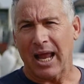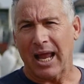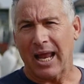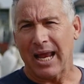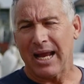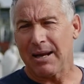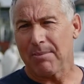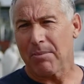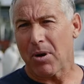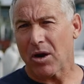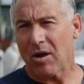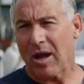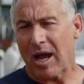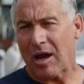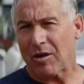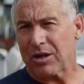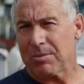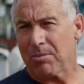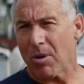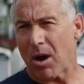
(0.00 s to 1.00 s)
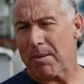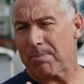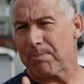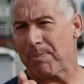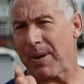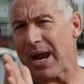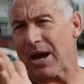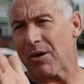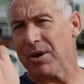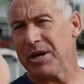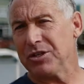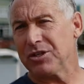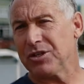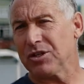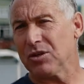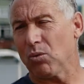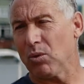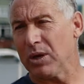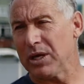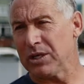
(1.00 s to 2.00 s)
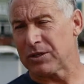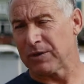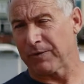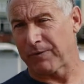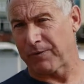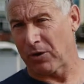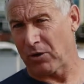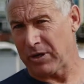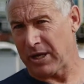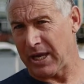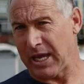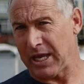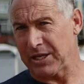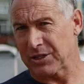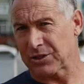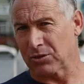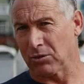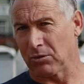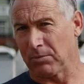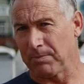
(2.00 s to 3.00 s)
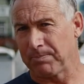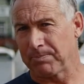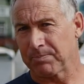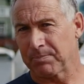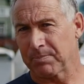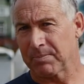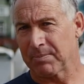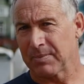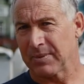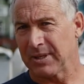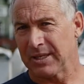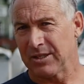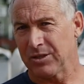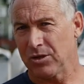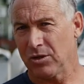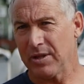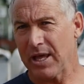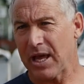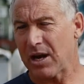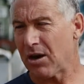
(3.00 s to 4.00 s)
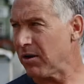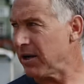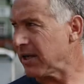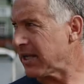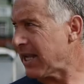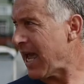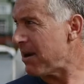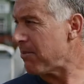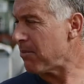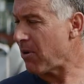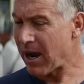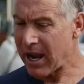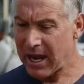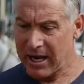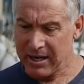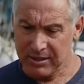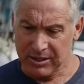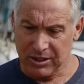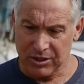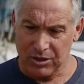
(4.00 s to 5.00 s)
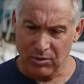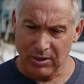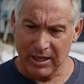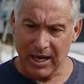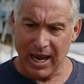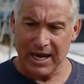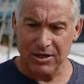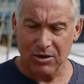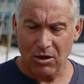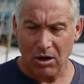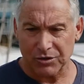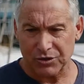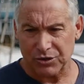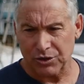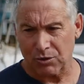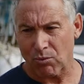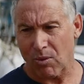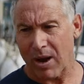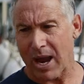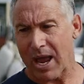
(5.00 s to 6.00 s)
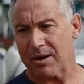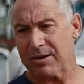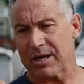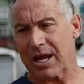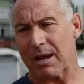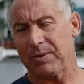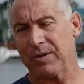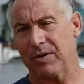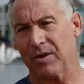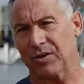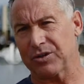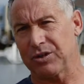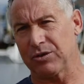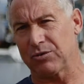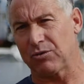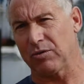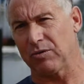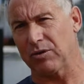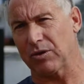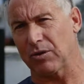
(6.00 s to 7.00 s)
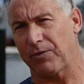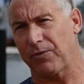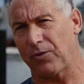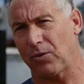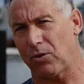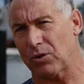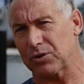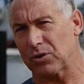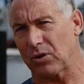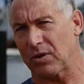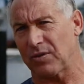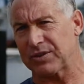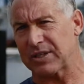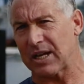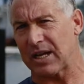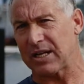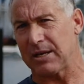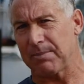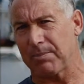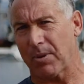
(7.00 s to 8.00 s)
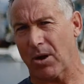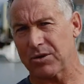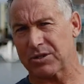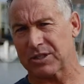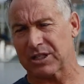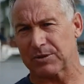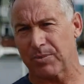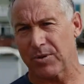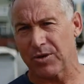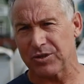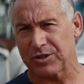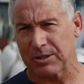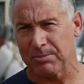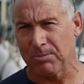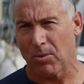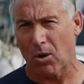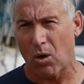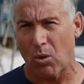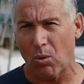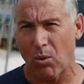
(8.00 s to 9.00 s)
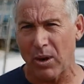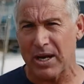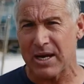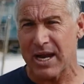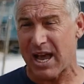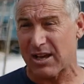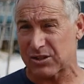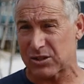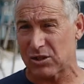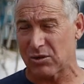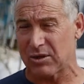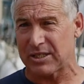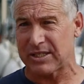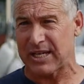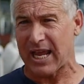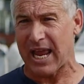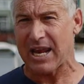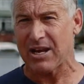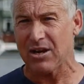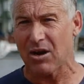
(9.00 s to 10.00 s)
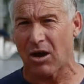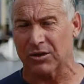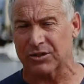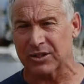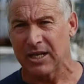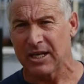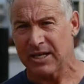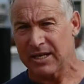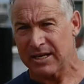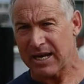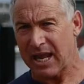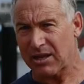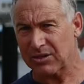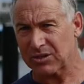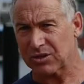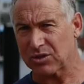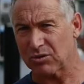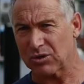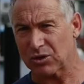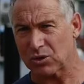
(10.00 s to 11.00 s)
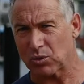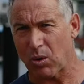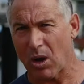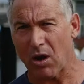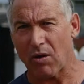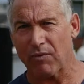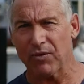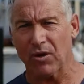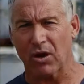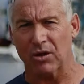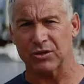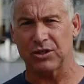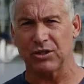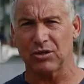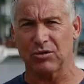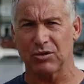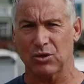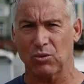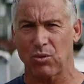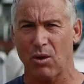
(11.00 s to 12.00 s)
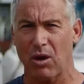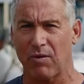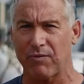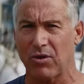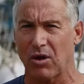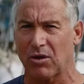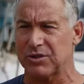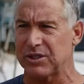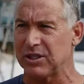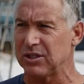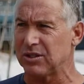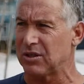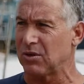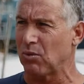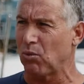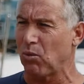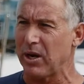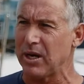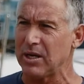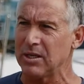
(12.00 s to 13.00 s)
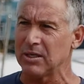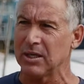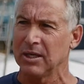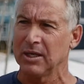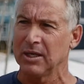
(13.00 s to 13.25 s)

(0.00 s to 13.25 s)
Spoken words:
In a monohull, you might bear into the wind to furl your headsail. Do that on a catamaran. You're doing 8 knots, you round up, you've got centrifugal force, all of a sudden your boat's experiencing more wind, now it's doing 10 knots, now it's doing 12 knots. You're doing 12 knots into the wind,